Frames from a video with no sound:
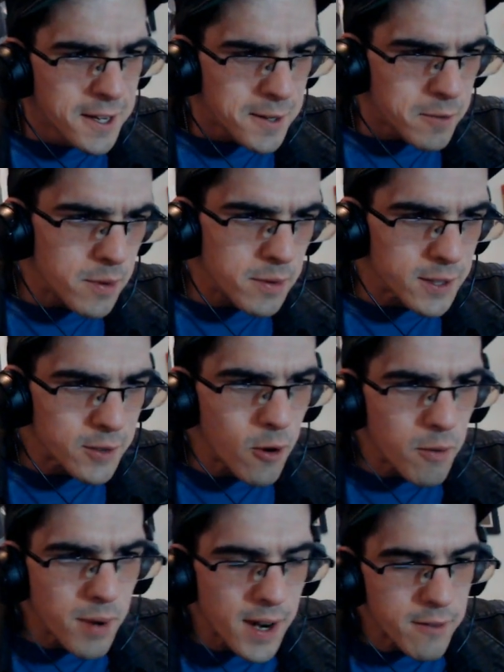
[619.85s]
We were just going
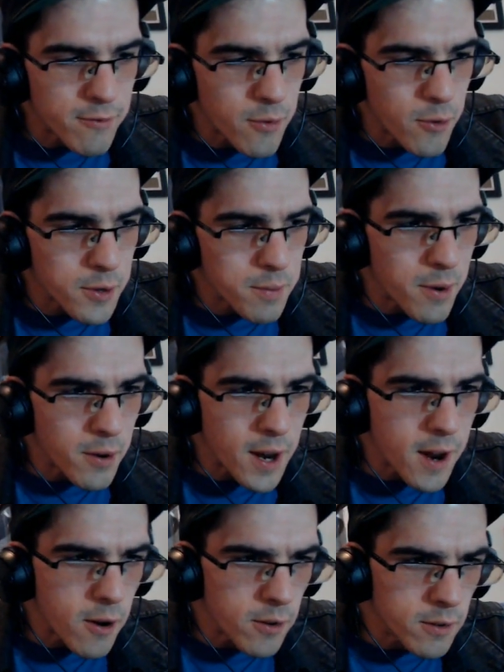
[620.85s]
back and forth about
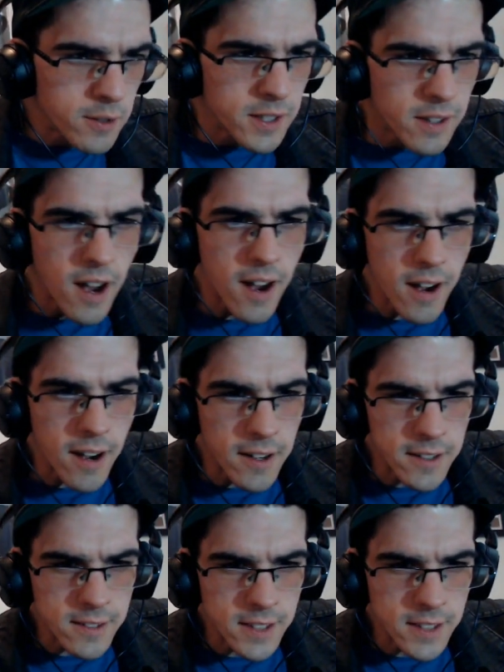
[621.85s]
how uh,